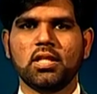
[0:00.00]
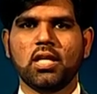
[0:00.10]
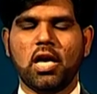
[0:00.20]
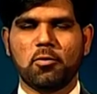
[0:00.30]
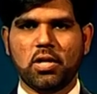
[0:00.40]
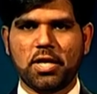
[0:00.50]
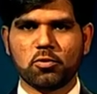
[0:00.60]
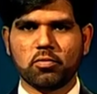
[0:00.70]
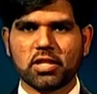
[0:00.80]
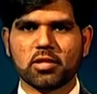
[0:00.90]
I would like to
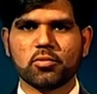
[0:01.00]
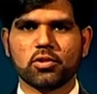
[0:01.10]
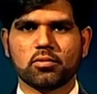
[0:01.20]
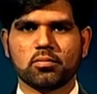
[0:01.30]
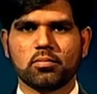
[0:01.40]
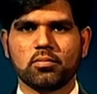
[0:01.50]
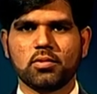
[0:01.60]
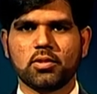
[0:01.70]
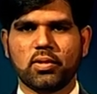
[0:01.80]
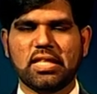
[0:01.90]
welcome you
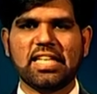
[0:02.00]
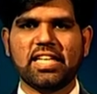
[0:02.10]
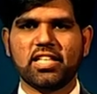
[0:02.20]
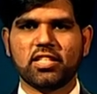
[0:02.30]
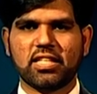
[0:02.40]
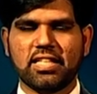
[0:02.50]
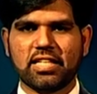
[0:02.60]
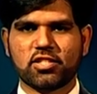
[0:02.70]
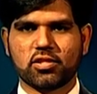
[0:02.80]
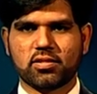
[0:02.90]
to an
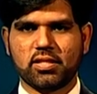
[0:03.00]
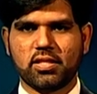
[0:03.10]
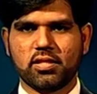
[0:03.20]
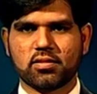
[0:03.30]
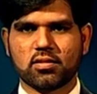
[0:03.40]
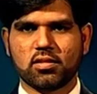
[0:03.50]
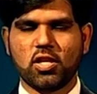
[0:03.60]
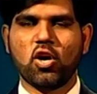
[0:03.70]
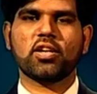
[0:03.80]
8-lecture series on